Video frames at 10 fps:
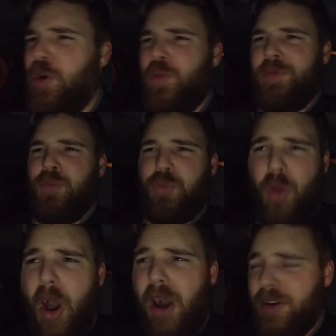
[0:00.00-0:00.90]
going
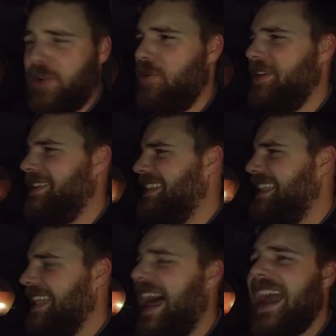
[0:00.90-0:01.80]
raw, going
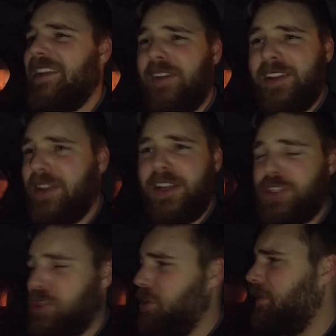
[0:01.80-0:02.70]
live. I
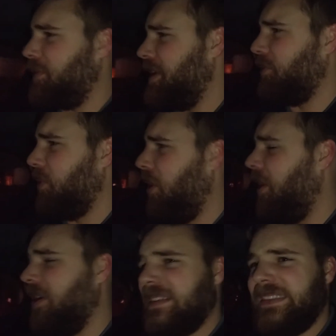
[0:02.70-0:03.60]
shouldn't have said raw.